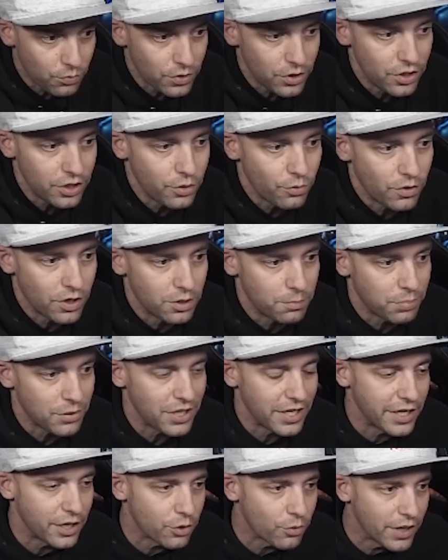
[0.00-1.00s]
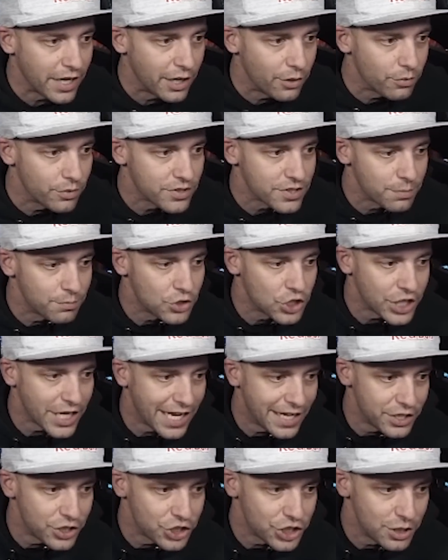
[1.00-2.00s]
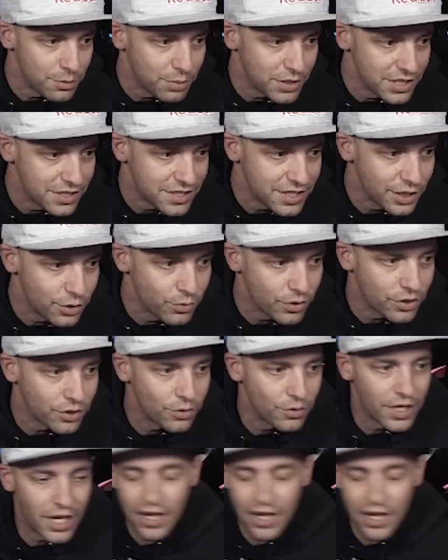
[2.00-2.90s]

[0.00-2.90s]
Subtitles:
really want to play around with some ChatGPT with you